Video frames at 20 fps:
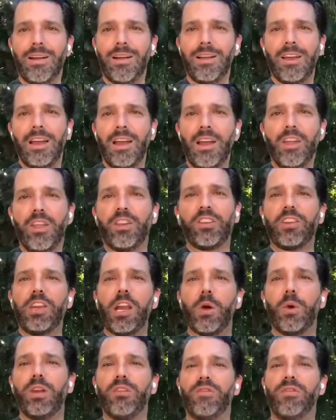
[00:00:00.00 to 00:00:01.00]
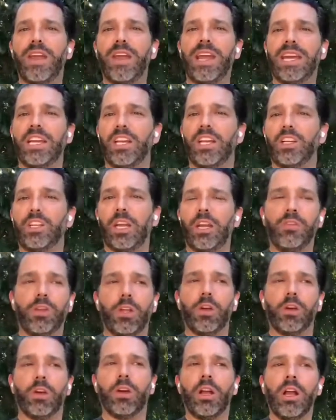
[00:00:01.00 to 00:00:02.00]
There's no advantage if
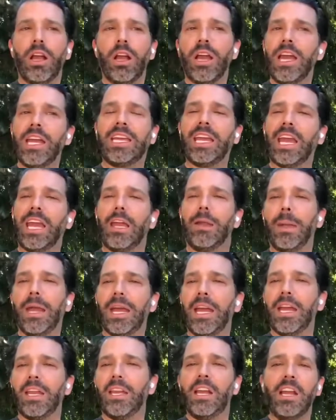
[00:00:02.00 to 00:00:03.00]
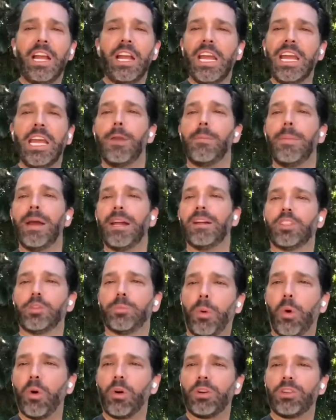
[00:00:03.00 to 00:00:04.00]
you're a gay man in male
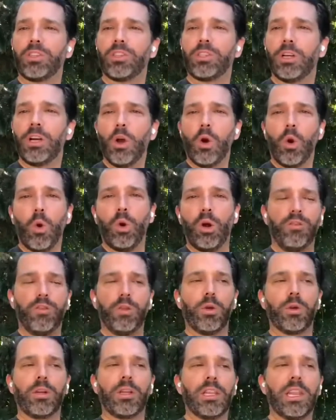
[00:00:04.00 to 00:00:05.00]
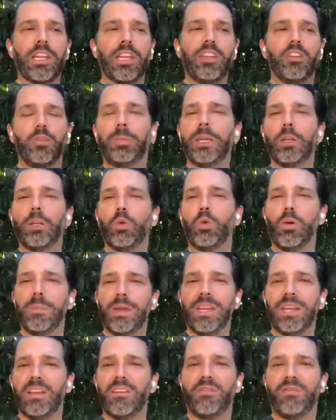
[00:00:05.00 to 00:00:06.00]
sports or if you're a lesbian
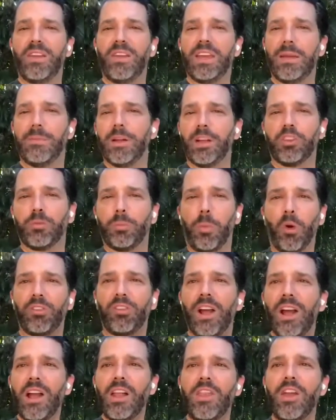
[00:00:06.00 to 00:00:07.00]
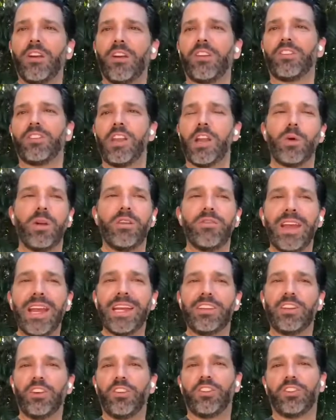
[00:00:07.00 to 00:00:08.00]
woman in female sports. There's no
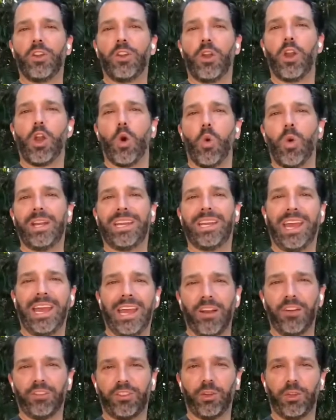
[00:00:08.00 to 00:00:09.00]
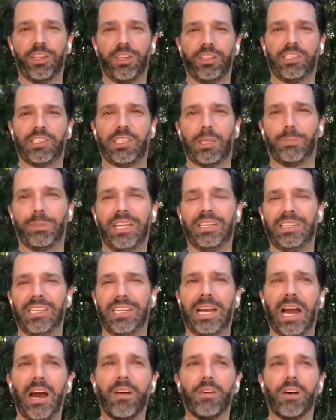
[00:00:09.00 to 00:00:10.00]
advantage, so no one cares. So this is the PC
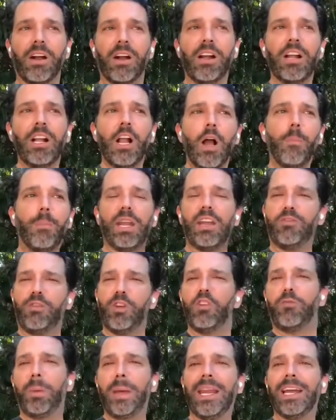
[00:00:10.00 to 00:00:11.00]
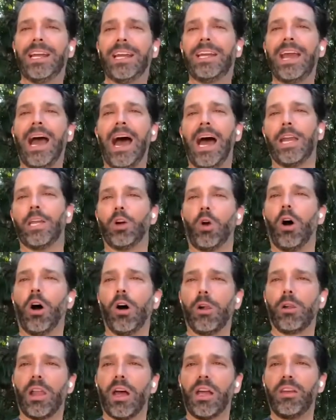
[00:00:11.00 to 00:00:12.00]
cover. But if you've been a guy your
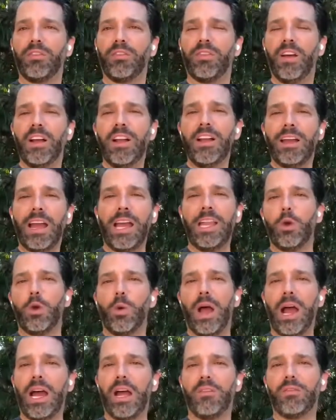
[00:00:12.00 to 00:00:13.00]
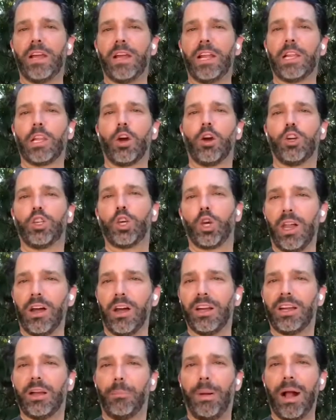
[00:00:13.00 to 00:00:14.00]
whole life and you have a larger
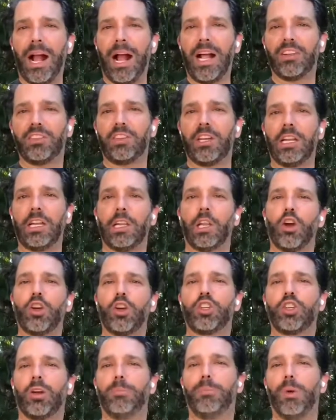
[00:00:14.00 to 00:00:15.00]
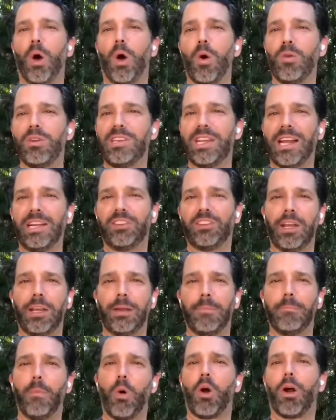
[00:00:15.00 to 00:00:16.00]
lung capacity, larger bone density,
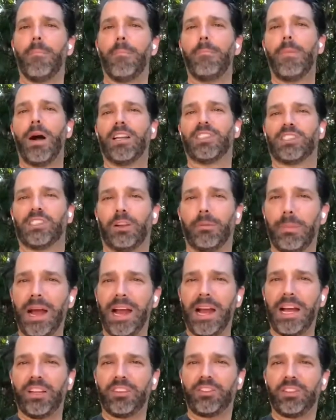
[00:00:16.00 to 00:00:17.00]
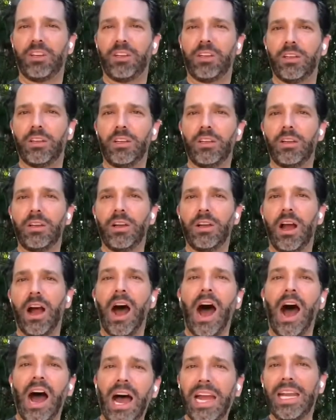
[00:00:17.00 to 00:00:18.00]
more muscle mass,
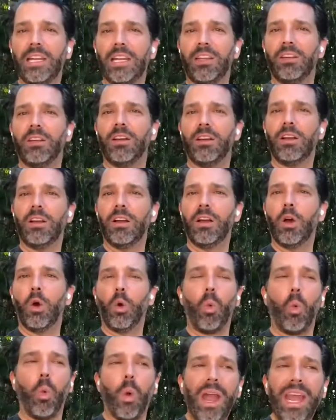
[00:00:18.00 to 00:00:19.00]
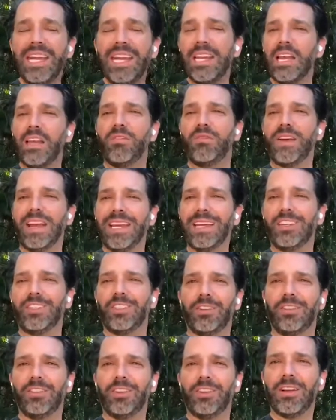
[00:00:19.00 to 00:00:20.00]
height, weight
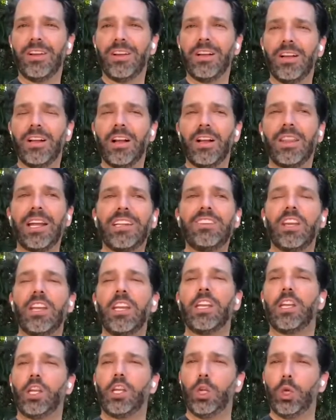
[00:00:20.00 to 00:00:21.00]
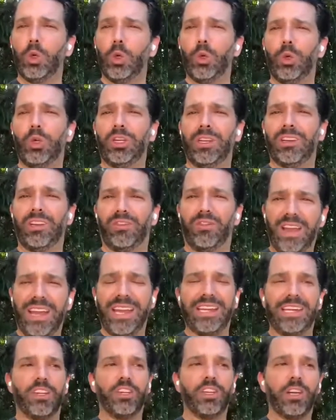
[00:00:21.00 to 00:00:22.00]
advantages, that's a huge
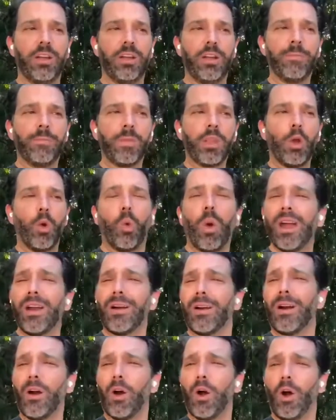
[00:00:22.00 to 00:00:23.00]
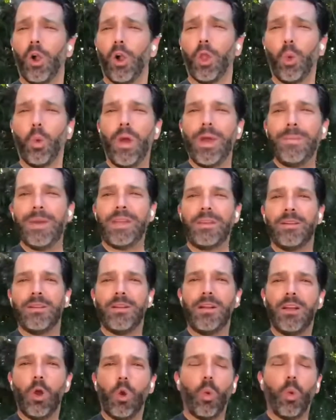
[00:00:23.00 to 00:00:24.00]
advantage. Where are all the women?
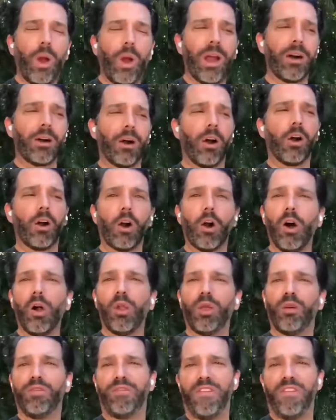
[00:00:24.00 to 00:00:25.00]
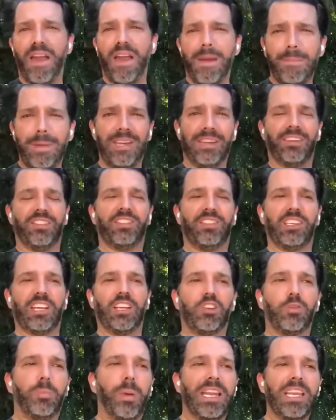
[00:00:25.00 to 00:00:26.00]
Where are all the feminists that
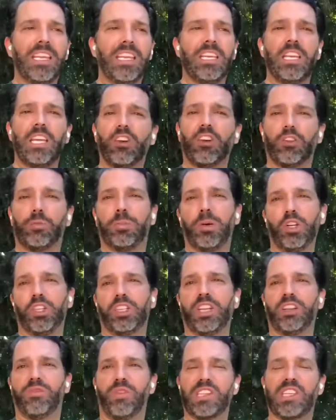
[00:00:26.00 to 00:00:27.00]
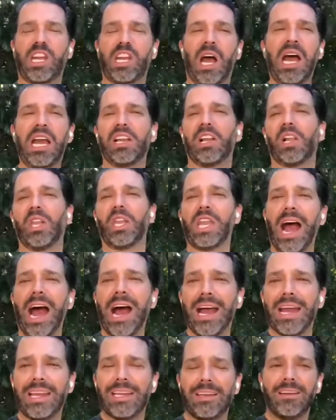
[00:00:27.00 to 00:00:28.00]
spent years pushing for Title
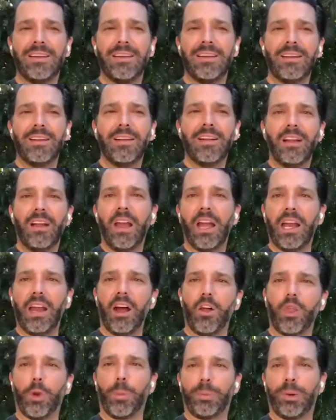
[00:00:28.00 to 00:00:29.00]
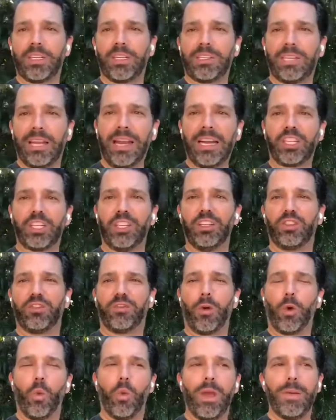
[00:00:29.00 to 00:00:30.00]
IX? And other protections
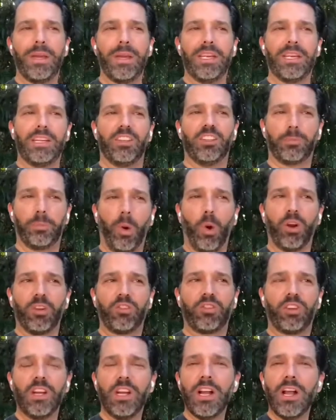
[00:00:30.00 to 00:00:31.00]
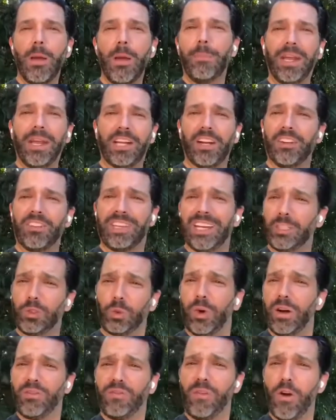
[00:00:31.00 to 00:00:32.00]
for women in sports? Because guess
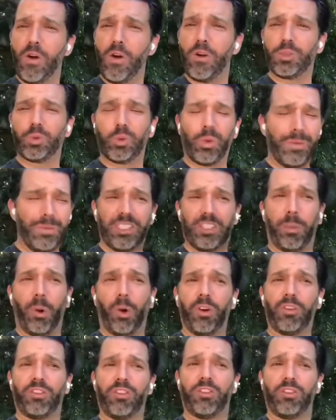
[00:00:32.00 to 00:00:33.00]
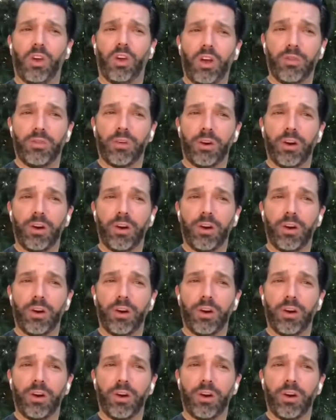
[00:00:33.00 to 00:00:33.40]
what, folks? Women's sports is over.